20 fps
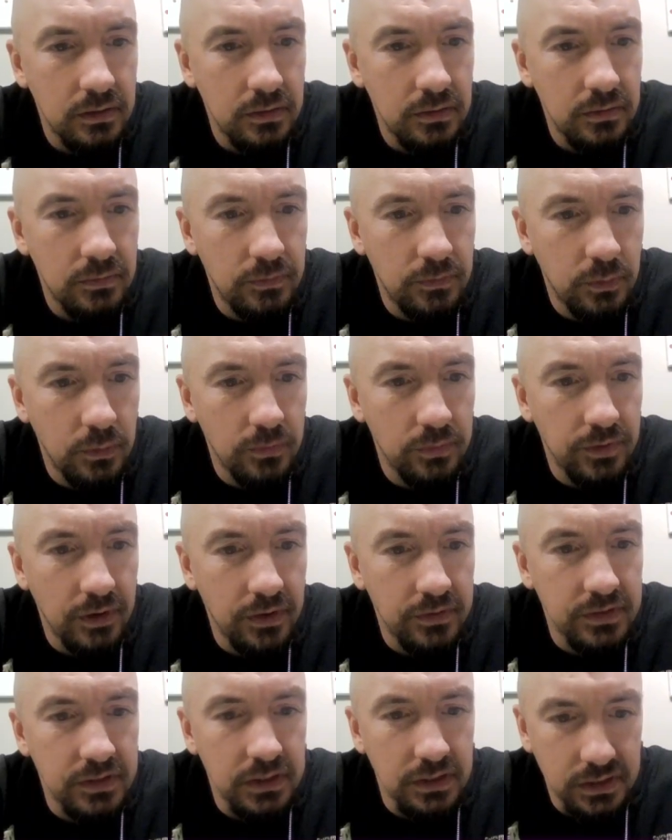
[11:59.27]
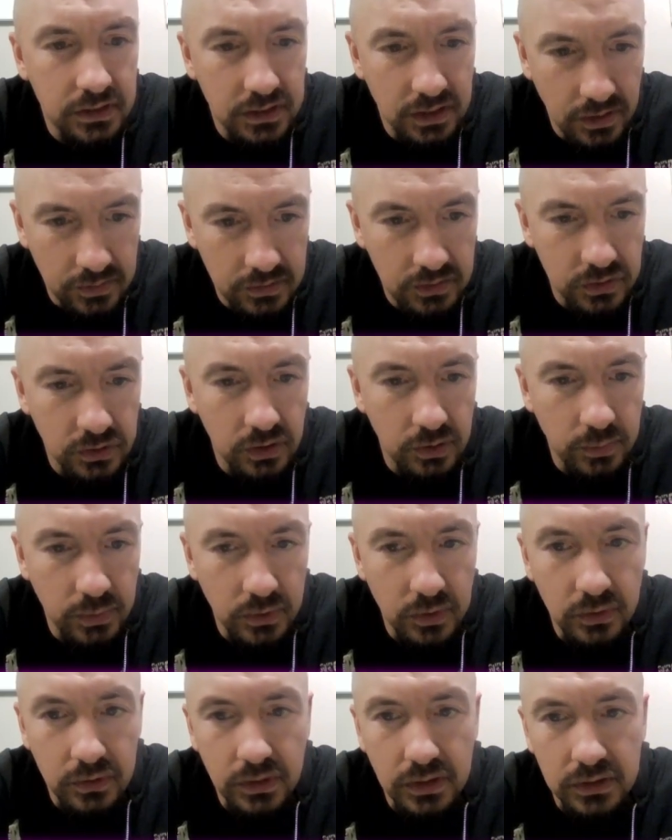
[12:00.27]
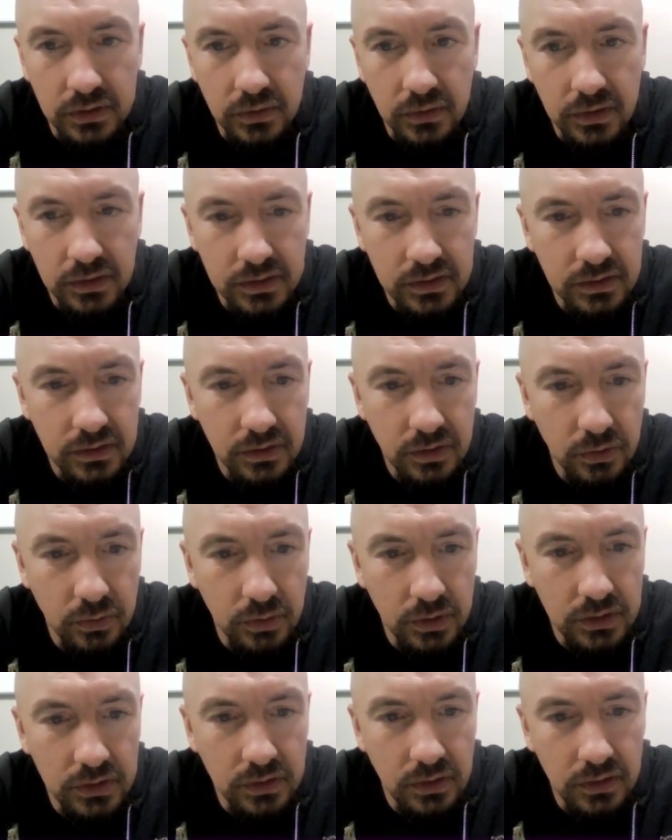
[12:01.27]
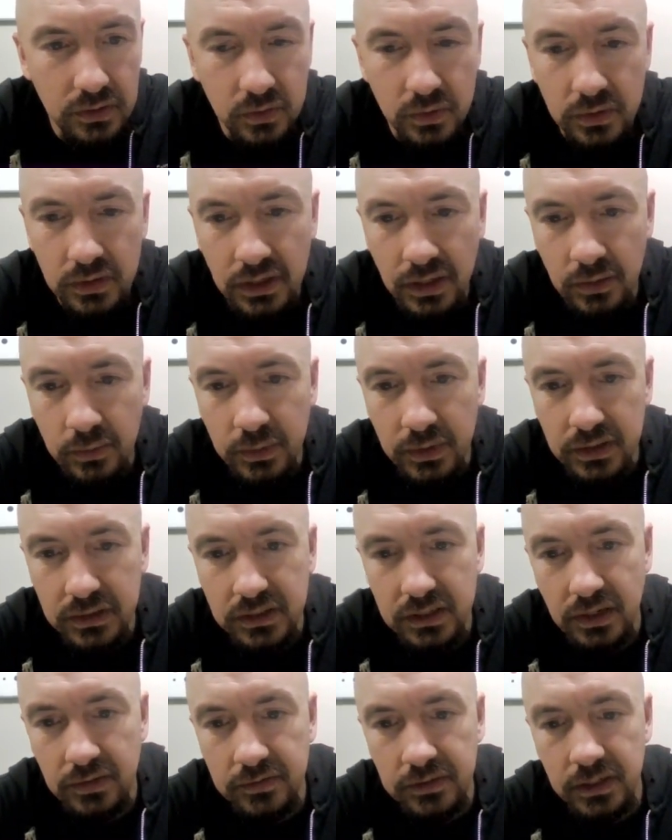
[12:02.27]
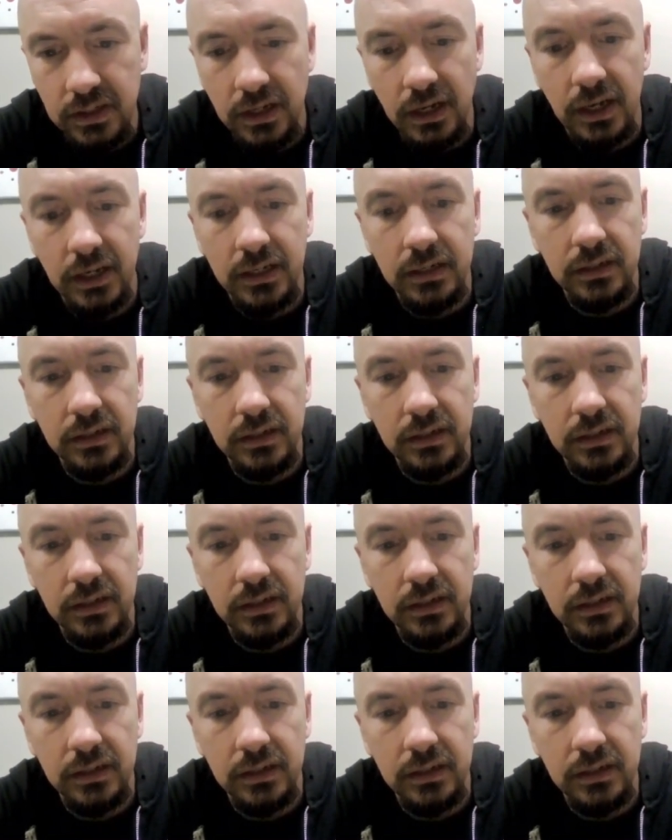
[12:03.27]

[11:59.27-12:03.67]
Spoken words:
4, 5, 6, 7 triple. Okay, so this is a 3, so this would now be a 7, 9.